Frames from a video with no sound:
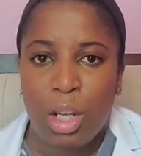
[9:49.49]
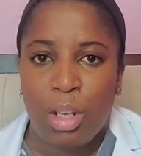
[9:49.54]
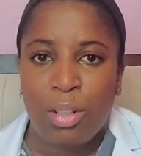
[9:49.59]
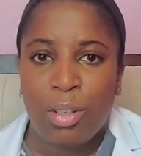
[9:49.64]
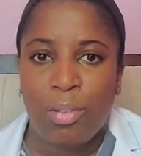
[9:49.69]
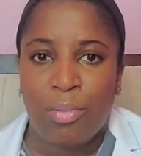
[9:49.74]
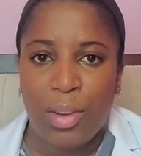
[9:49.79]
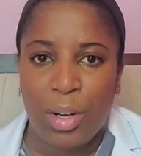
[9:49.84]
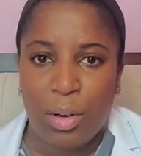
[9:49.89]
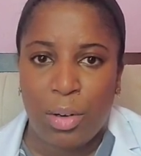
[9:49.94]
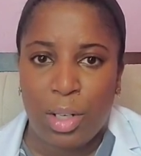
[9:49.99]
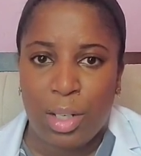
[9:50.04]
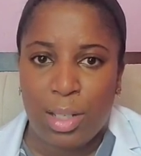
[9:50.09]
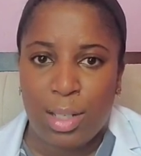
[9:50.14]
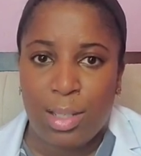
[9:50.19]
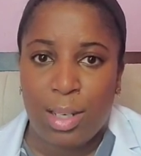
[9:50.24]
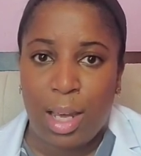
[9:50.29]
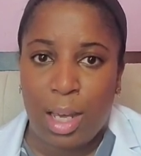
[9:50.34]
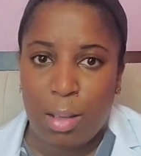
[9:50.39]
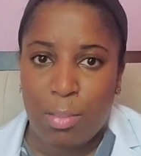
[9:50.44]
to various
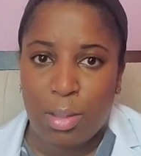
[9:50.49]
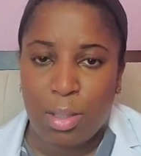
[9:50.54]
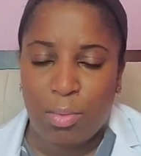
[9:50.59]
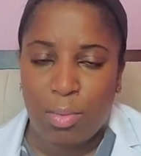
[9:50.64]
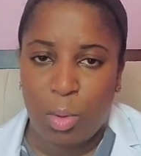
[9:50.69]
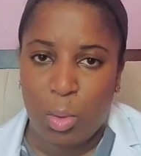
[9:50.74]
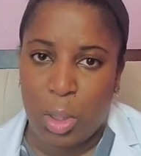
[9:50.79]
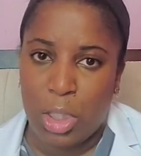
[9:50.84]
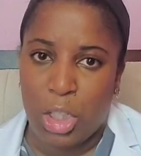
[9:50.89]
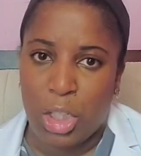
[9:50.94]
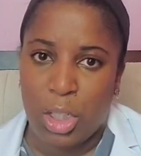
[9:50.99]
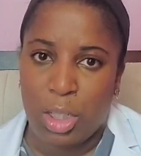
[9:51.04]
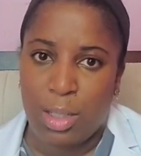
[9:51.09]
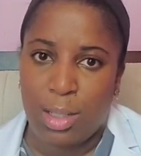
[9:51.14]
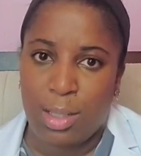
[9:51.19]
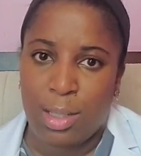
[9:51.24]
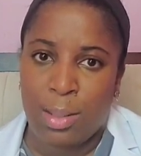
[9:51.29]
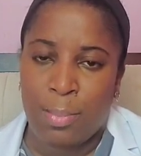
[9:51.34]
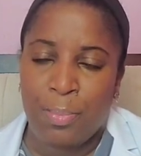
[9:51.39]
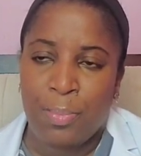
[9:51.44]
types of
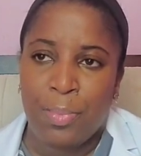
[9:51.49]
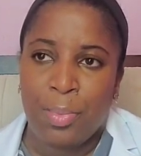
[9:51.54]
questions.